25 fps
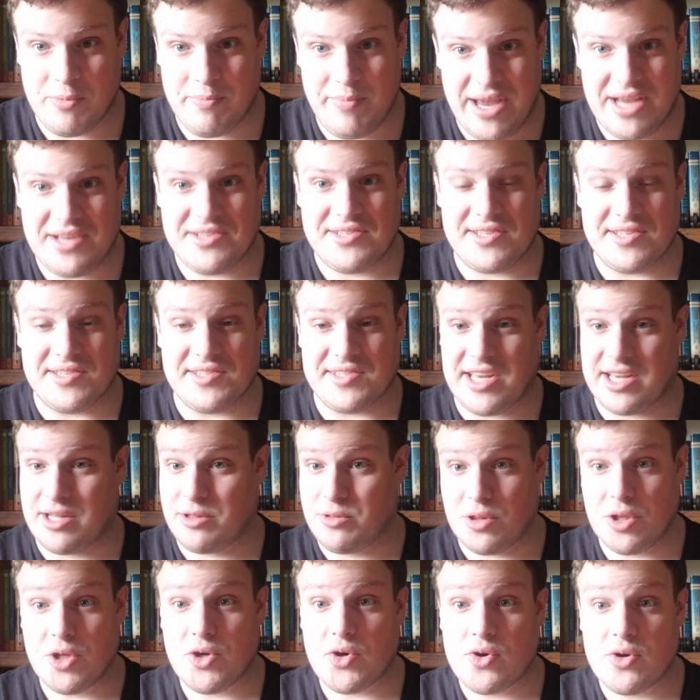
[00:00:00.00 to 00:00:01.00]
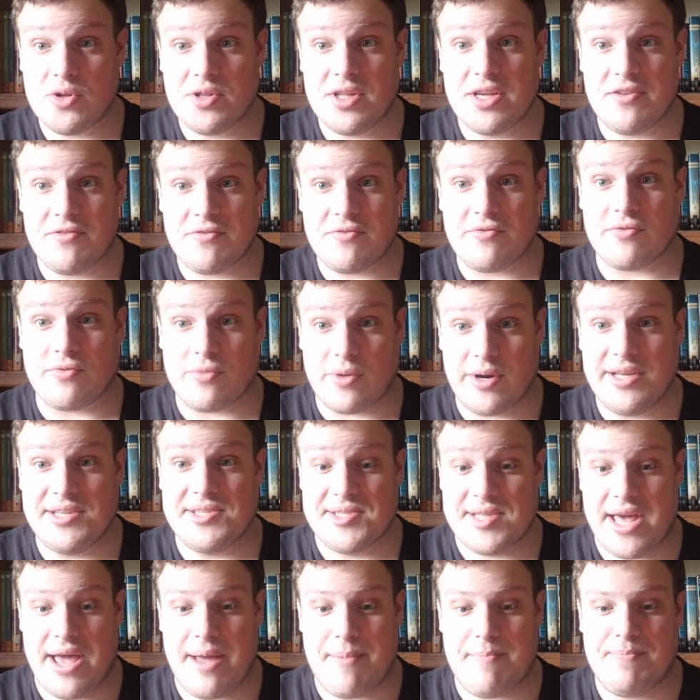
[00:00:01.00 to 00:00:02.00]
bases, like literally
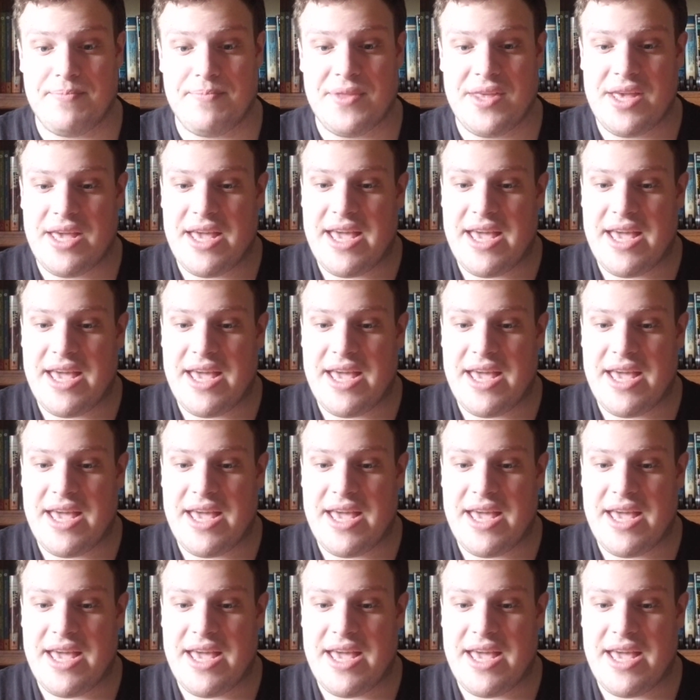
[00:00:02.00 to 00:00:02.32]
freeze them.